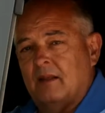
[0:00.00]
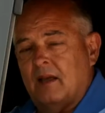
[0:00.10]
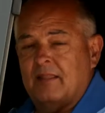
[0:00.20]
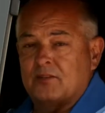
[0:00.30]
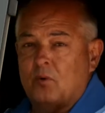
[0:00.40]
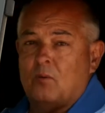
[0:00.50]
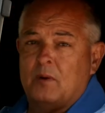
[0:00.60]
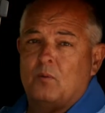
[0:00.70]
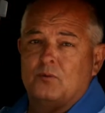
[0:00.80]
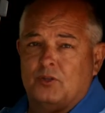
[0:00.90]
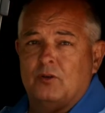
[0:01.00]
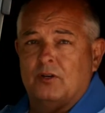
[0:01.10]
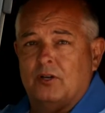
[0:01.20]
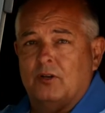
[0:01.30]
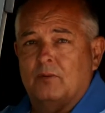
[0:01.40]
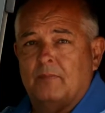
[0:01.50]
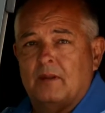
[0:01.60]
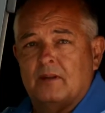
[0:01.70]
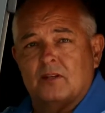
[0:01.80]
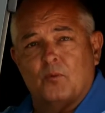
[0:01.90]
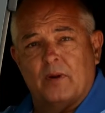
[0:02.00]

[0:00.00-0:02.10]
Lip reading: And that's what we want you to do. If